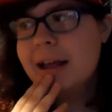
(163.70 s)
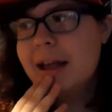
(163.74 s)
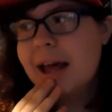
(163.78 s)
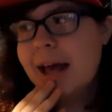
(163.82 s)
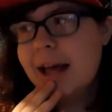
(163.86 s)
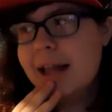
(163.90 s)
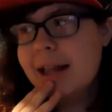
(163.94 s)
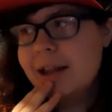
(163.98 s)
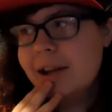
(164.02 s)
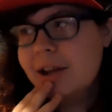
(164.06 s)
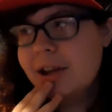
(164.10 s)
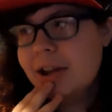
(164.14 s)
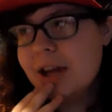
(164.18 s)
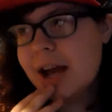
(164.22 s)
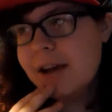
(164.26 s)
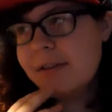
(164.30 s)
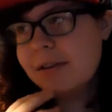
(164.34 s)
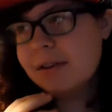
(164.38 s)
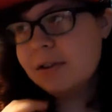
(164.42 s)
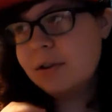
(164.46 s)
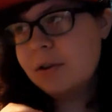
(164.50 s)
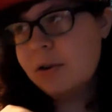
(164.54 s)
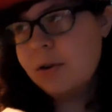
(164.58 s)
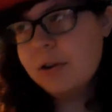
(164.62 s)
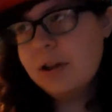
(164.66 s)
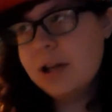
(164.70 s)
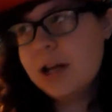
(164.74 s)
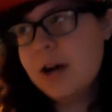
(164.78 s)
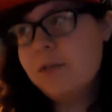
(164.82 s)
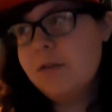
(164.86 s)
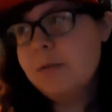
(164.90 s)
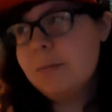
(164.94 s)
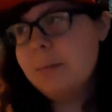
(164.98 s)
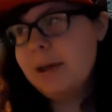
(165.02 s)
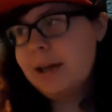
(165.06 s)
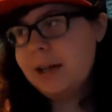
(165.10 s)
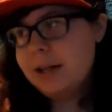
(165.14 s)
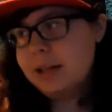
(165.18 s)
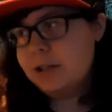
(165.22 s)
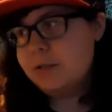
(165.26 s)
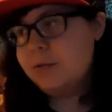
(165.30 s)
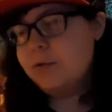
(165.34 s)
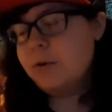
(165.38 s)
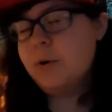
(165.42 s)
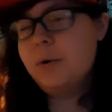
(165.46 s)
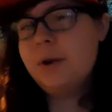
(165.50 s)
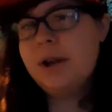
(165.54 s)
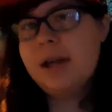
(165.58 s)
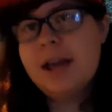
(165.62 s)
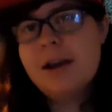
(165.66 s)
And then you have like the whole government
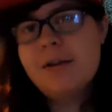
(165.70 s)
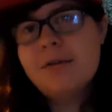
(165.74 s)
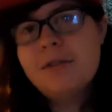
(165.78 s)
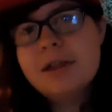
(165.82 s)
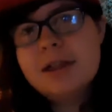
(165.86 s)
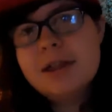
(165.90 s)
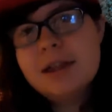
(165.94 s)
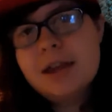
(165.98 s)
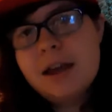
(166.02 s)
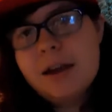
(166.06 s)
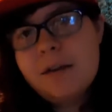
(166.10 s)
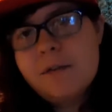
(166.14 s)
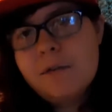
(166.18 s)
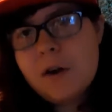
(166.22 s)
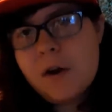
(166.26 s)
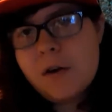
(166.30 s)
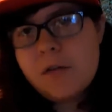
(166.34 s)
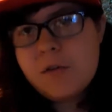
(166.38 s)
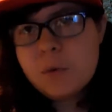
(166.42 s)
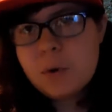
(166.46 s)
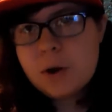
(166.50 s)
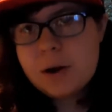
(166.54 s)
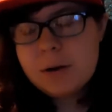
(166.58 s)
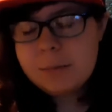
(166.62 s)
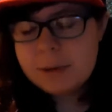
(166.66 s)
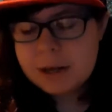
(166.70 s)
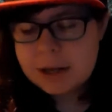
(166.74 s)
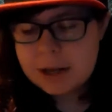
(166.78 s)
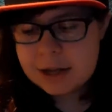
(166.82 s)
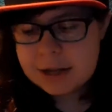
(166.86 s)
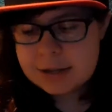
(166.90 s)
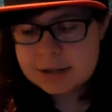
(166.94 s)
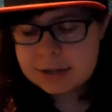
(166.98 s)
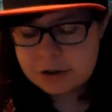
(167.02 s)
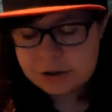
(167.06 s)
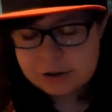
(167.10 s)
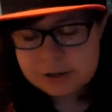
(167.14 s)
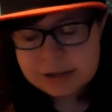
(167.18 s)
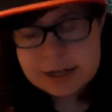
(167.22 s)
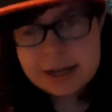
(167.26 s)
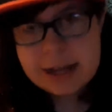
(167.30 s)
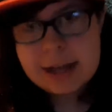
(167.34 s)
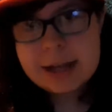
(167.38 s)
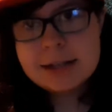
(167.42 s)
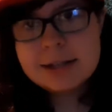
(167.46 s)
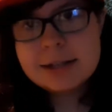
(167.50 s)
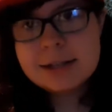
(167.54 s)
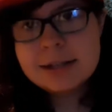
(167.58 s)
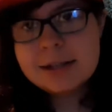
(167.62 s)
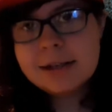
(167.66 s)
ruining everything for everyone because they're
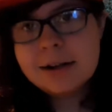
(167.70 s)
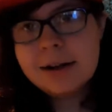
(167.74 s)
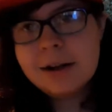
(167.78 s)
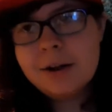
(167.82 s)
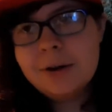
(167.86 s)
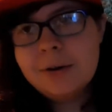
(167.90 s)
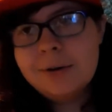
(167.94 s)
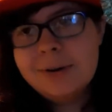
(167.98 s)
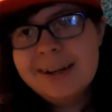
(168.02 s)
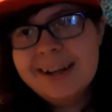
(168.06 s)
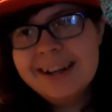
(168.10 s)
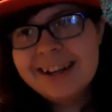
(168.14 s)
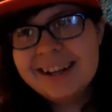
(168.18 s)
dicks, you know.